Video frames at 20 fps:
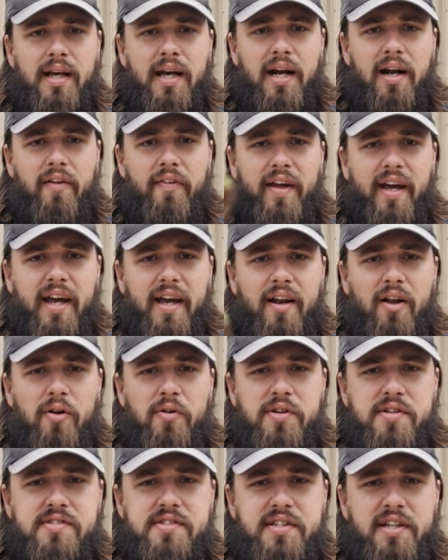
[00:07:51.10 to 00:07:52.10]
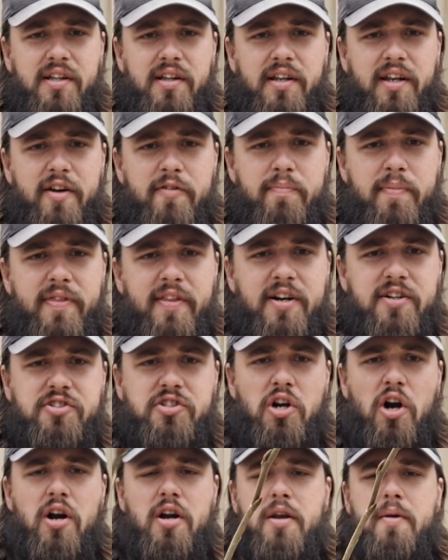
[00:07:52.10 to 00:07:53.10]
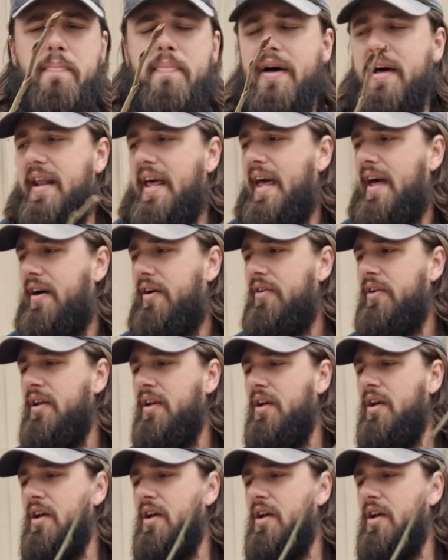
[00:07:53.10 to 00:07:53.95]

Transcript: I don't think I can hold it still enough, but they're starting to bud out.